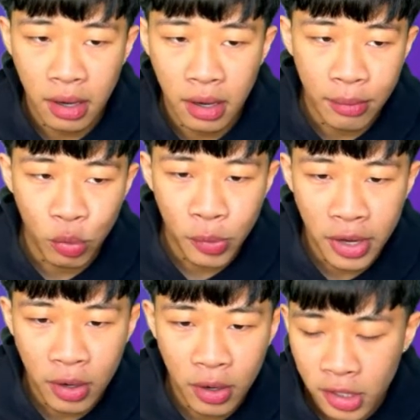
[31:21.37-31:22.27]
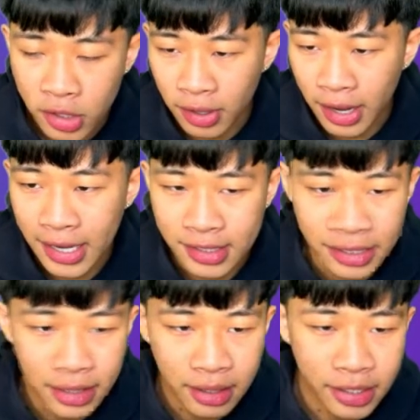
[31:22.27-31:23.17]
we will alter it as
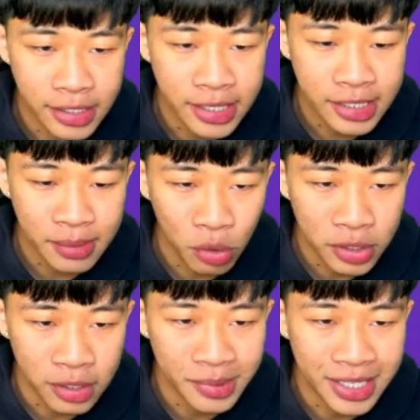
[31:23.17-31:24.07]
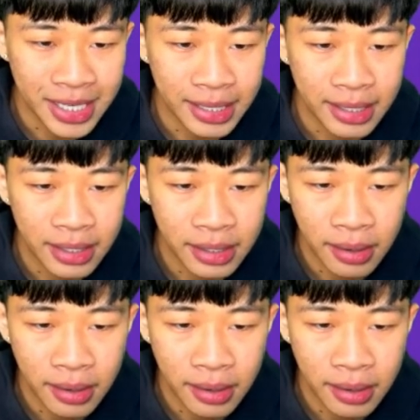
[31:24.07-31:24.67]
I just need some more time to think.